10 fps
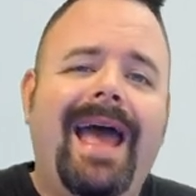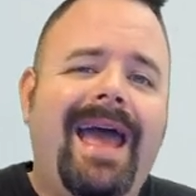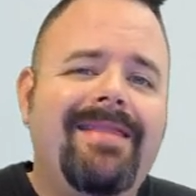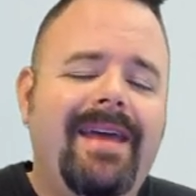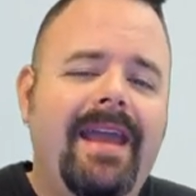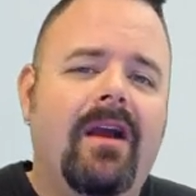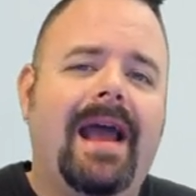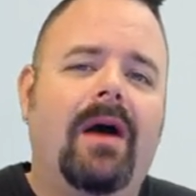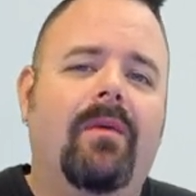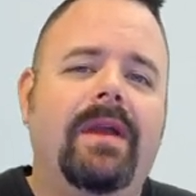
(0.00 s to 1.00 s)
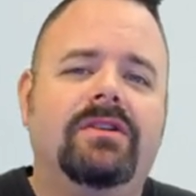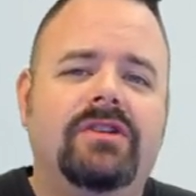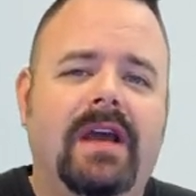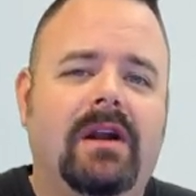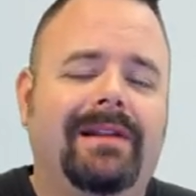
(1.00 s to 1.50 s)
And they are how we
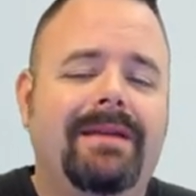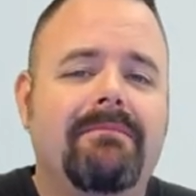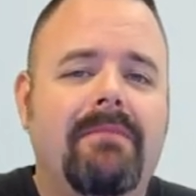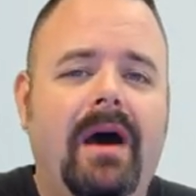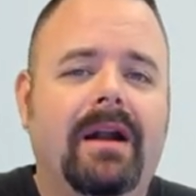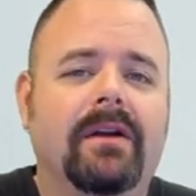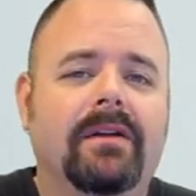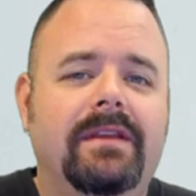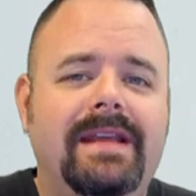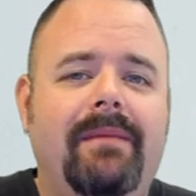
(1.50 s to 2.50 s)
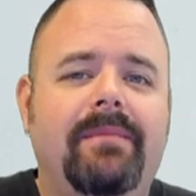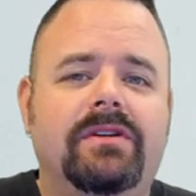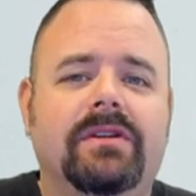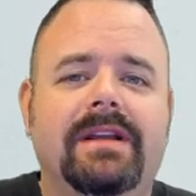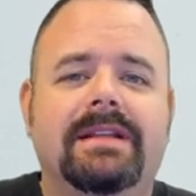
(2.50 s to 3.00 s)
generally monitor the
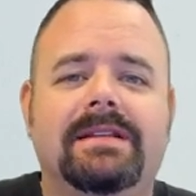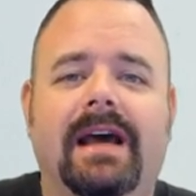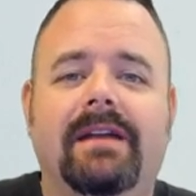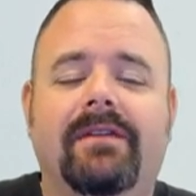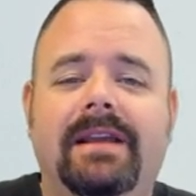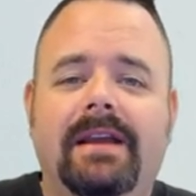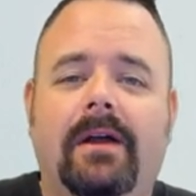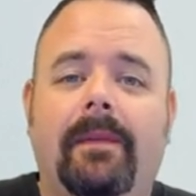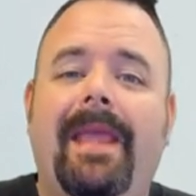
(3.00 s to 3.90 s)
temperature inside of our kiln.